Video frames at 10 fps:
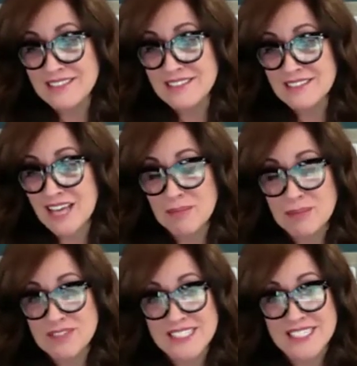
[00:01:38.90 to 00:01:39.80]
top
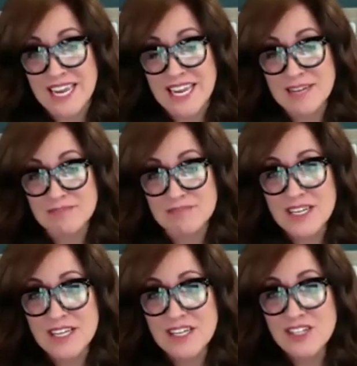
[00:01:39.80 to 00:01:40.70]
of its game.
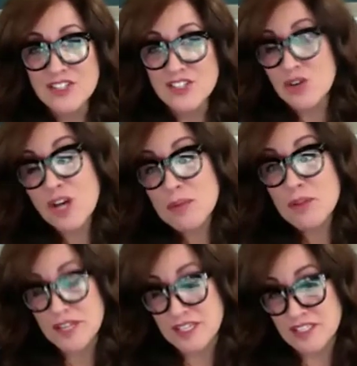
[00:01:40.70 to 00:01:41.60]
So a couple
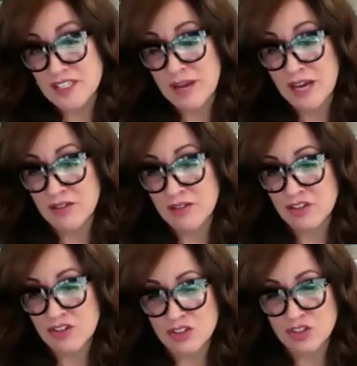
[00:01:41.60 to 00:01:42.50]
things about
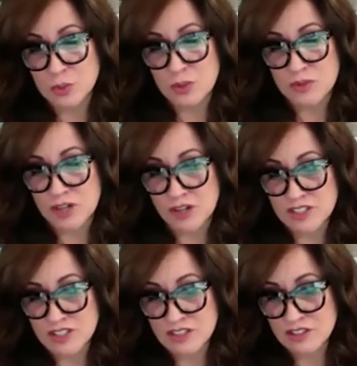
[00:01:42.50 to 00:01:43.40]
their culture with regard
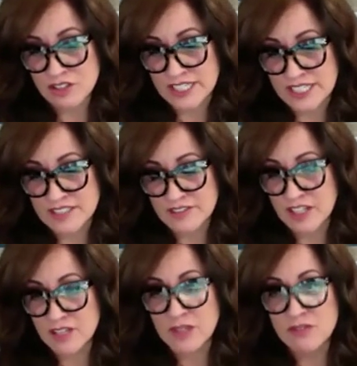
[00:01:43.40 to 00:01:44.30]
to learning and
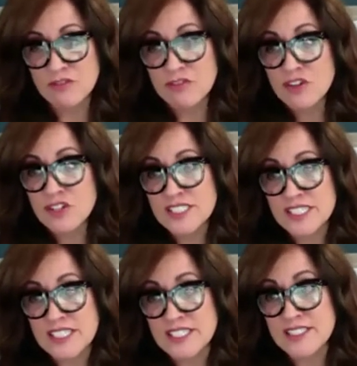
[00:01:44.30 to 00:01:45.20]
development. First
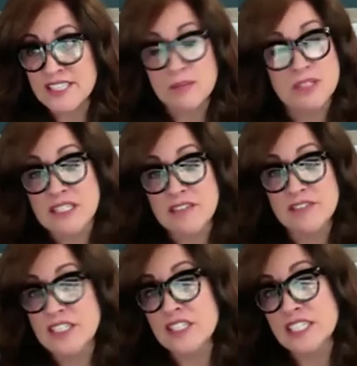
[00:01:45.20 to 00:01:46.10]
is they believe
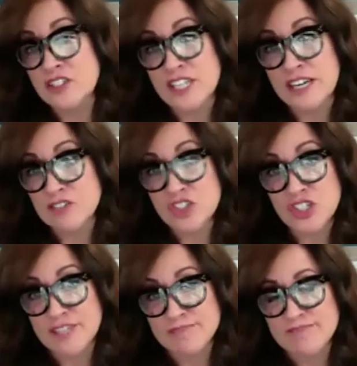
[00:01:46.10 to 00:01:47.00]
in a leader in every
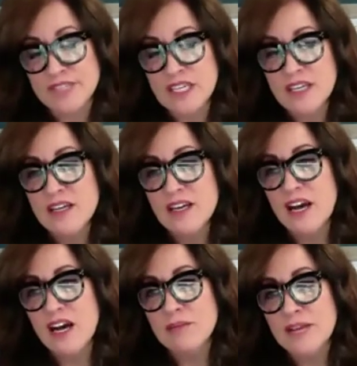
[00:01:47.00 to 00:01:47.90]
chair.
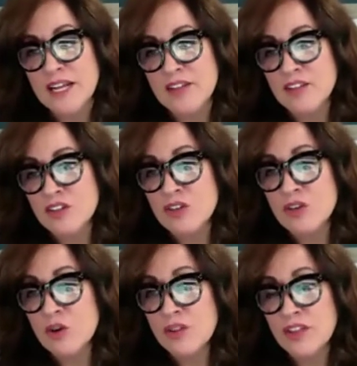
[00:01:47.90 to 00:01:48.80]
And the
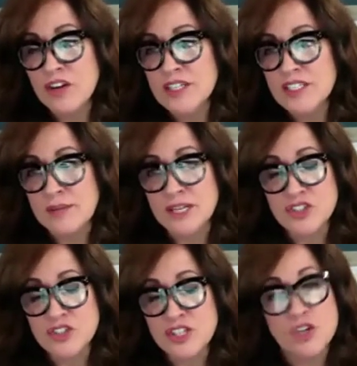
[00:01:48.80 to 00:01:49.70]
goal there is to make
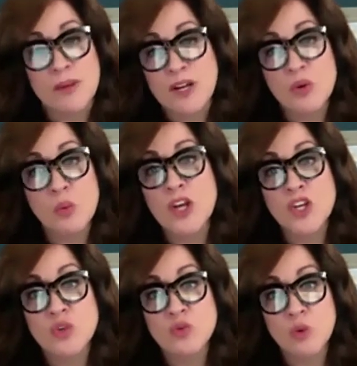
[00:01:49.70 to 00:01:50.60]
sure that no matter what
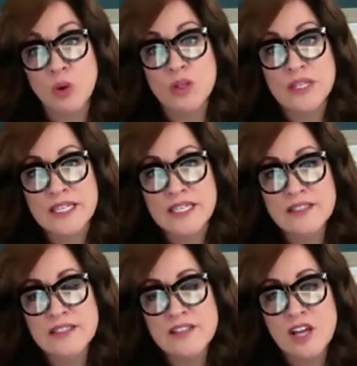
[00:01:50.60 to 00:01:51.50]
your role is,